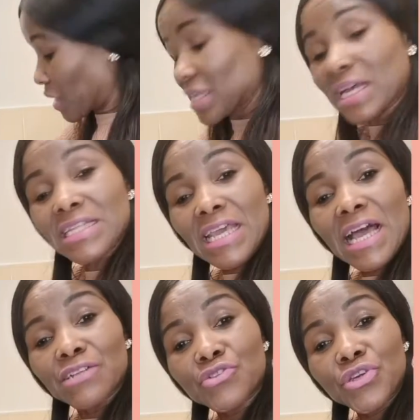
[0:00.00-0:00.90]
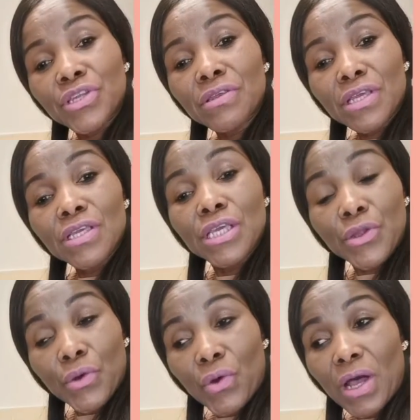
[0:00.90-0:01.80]
and that they are doing, you
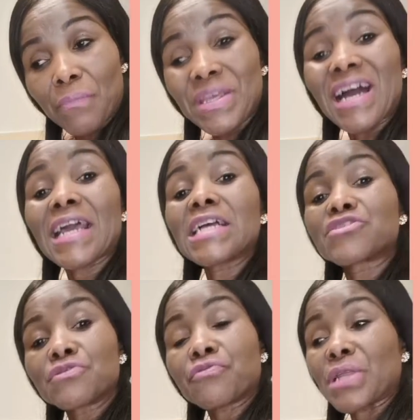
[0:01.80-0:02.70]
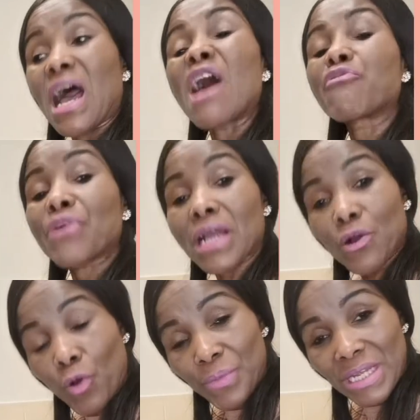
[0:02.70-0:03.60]
know, they are catering for the
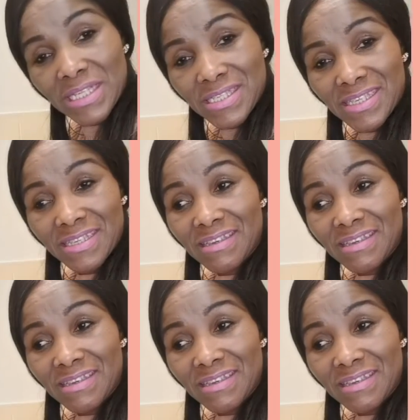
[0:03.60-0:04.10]
African community,